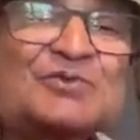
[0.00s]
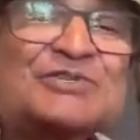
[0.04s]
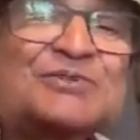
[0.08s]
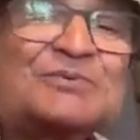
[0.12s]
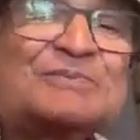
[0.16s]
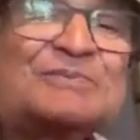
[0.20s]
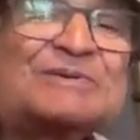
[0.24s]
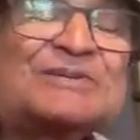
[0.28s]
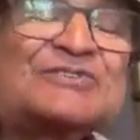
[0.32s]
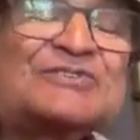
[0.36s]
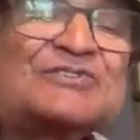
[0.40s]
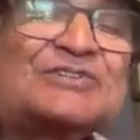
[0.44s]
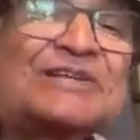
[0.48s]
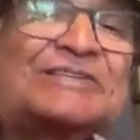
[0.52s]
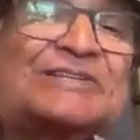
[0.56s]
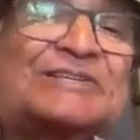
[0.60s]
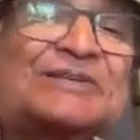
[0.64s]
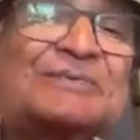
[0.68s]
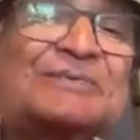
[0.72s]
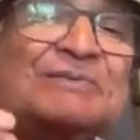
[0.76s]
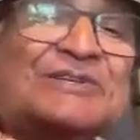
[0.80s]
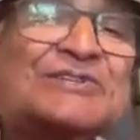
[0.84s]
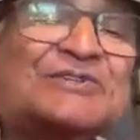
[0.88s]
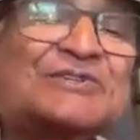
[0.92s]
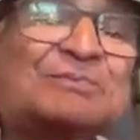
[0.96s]
which means that
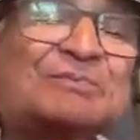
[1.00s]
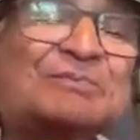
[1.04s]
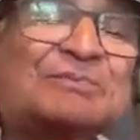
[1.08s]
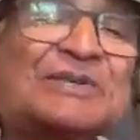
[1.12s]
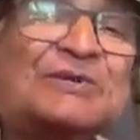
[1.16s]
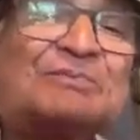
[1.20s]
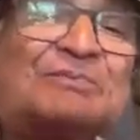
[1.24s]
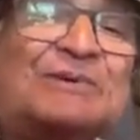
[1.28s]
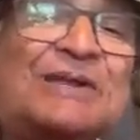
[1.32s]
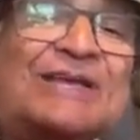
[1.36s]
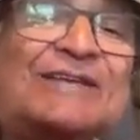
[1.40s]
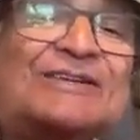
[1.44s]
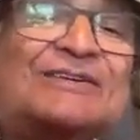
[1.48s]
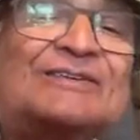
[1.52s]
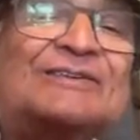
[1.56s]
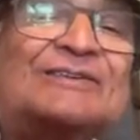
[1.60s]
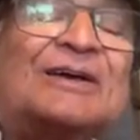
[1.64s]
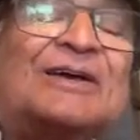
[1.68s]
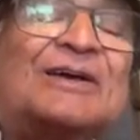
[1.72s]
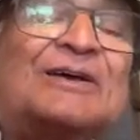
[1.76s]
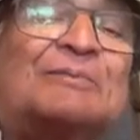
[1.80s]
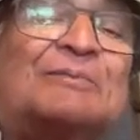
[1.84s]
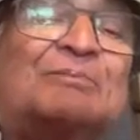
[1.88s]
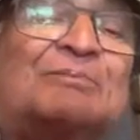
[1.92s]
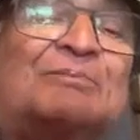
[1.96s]
the
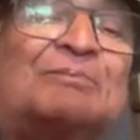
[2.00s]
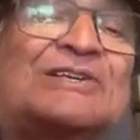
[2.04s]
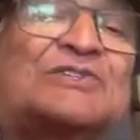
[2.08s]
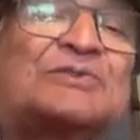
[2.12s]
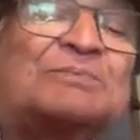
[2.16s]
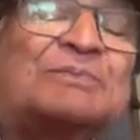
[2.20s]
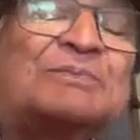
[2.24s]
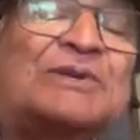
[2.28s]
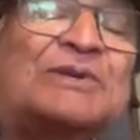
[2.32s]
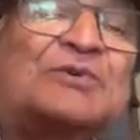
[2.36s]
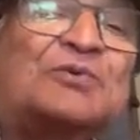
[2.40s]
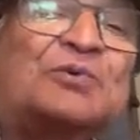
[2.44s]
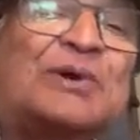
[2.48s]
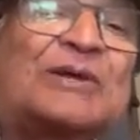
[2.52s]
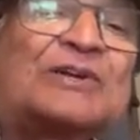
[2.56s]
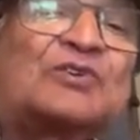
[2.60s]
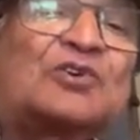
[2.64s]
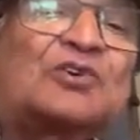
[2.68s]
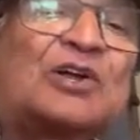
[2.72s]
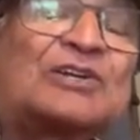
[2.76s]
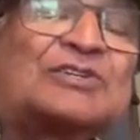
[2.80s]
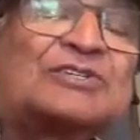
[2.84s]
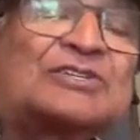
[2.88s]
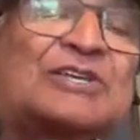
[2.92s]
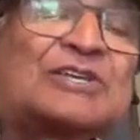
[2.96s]
midbrain must be where
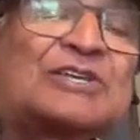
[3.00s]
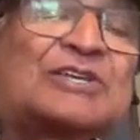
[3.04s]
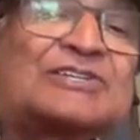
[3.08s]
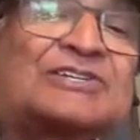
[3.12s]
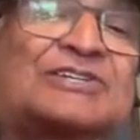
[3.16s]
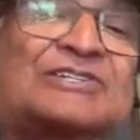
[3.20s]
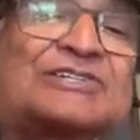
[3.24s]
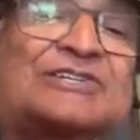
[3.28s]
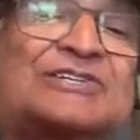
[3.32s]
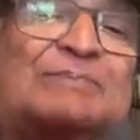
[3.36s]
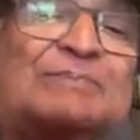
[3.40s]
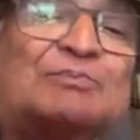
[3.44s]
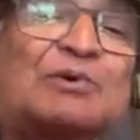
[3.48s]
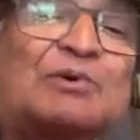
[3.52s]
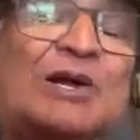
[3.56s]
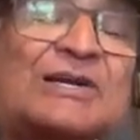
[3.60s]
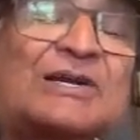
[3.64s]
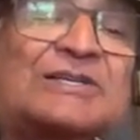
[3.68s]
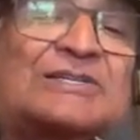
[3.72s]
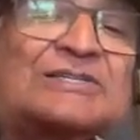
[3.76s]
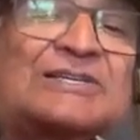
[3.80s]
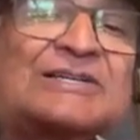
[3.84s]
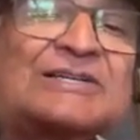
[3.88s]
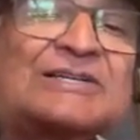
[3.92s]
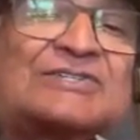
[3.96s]
consciousness
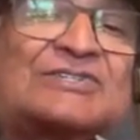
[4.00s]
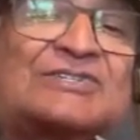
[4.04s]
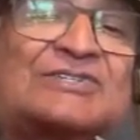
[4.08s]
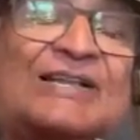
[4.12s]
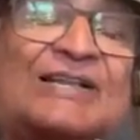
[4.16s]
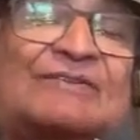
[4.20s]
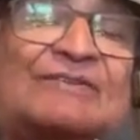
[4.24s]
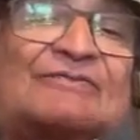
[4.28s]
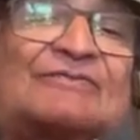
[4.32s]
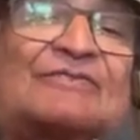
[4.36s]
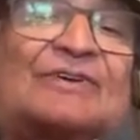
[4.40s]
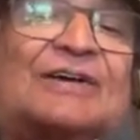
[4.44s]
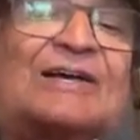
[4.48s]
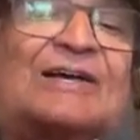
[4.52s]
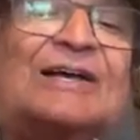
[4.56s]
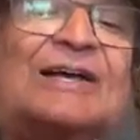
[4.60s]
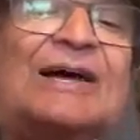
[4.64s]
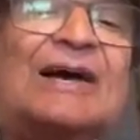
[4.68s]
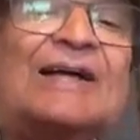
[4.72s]
embodies itself